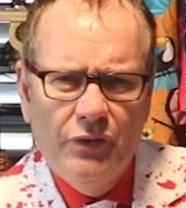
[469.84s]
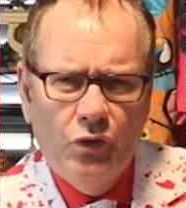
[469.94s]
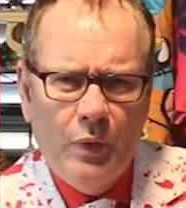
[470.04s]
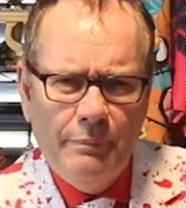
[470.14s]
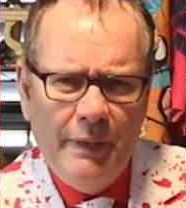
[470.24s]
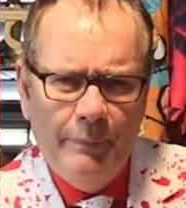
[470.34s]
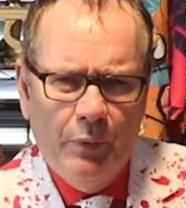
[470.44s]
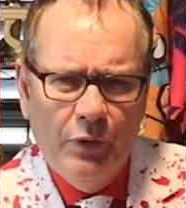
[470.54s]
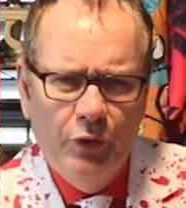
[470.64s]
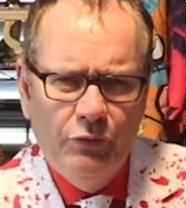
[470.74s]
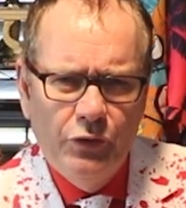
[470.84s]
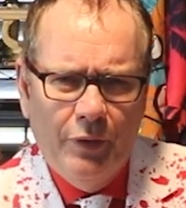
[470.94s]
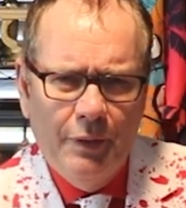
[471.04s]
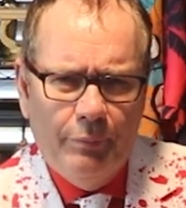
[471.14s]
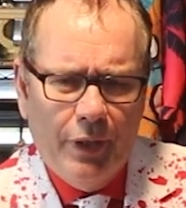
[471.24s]
that suite people could
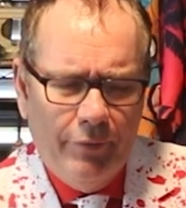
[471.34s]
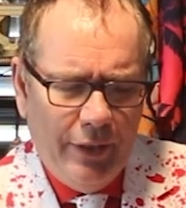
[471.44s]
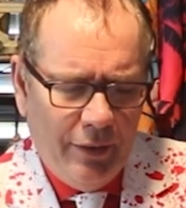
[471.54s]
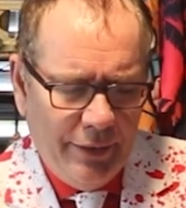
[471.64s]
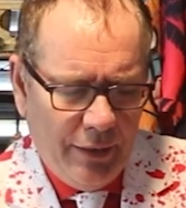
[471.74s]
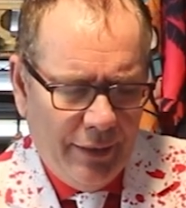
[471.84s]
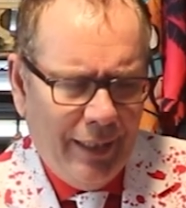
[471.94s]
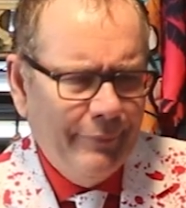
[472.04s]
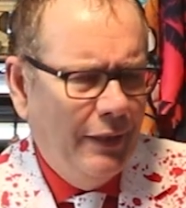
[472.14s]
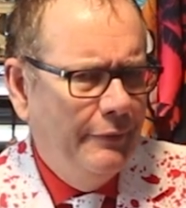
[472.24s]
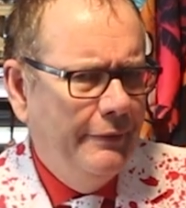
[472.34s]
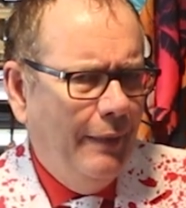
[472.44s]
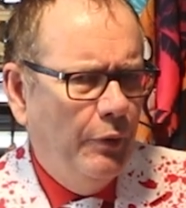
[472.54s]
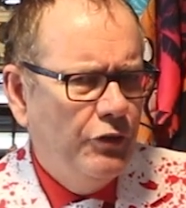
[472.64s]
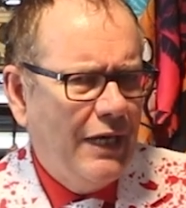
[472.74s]
join the priority line, and I'm going to
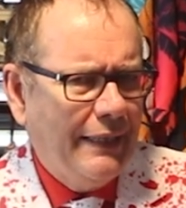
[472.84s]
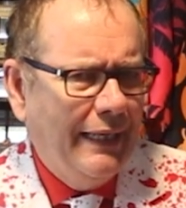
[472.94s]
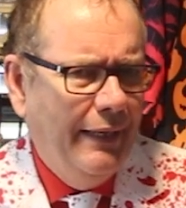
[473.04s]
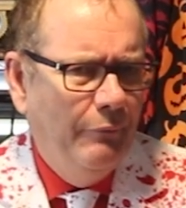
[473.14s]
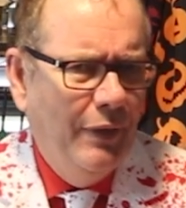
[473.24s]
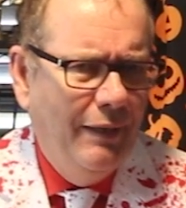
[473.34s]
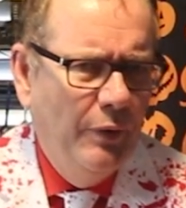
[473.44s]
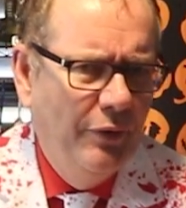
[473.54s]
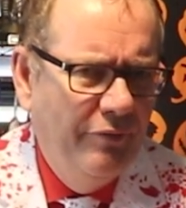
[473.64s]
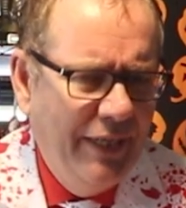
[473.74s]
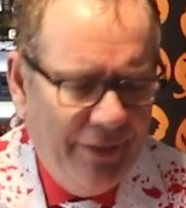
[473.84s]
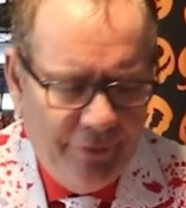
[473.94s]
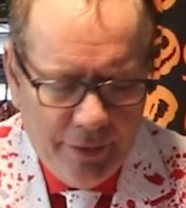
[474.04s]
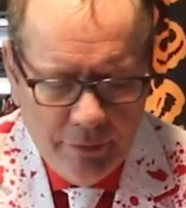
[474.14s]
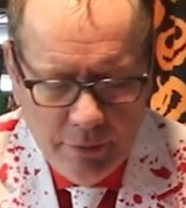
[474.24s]
double check that when I'm on the
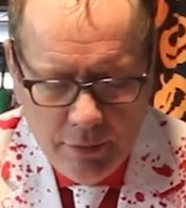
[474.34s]
Venezia.